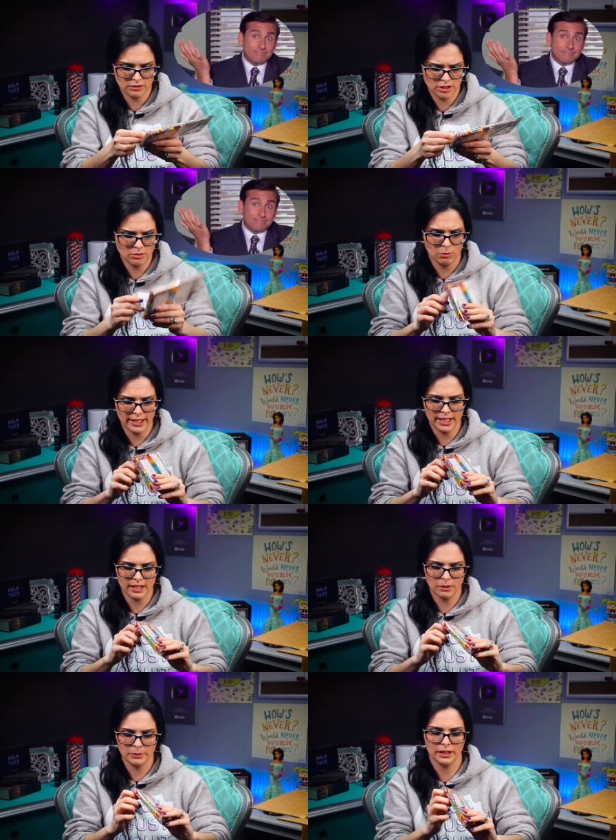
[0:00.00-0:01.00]
Dude, why
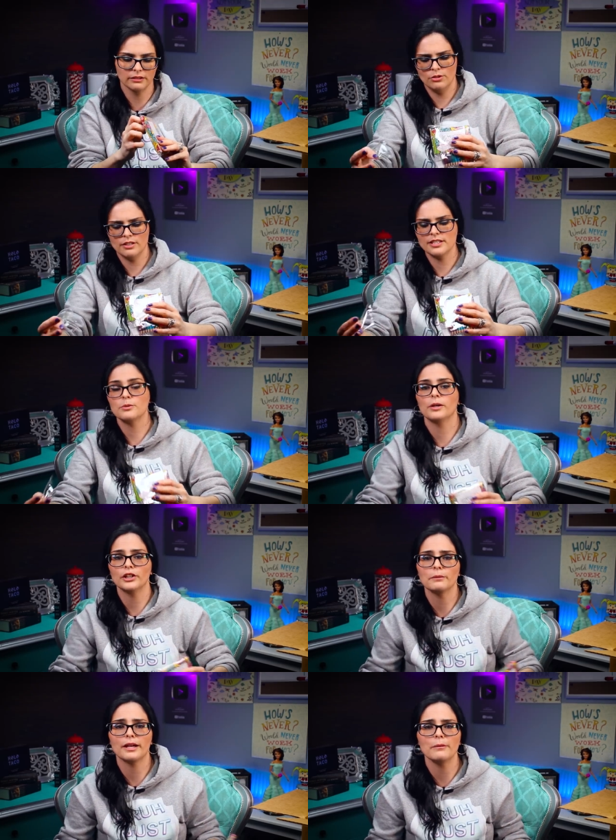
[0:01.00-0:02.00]
can't I open it? Who doesn't
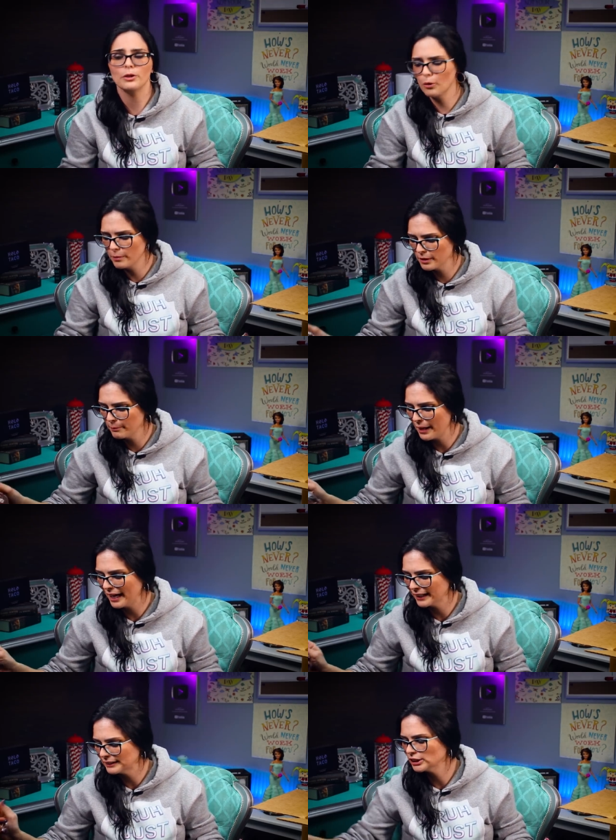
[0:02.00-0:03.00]
want you to be able to open the
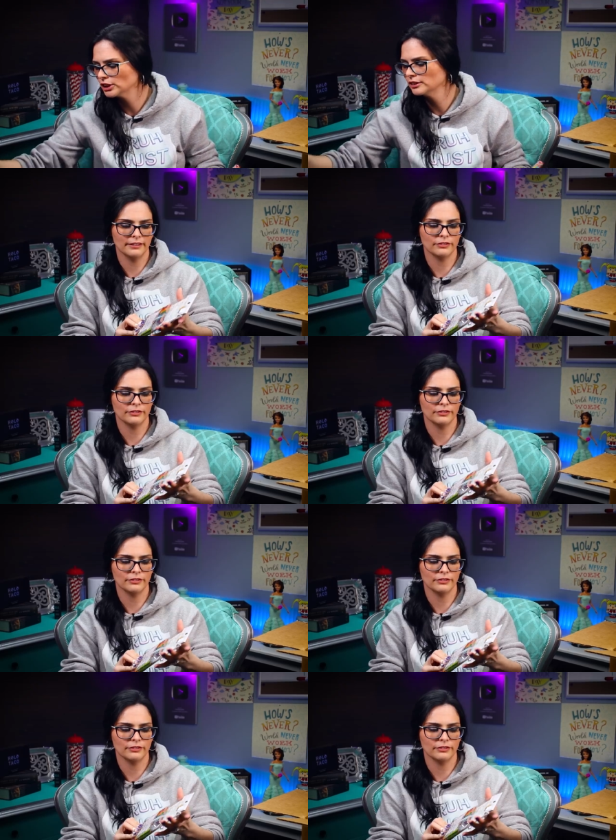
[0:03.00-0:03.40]
package?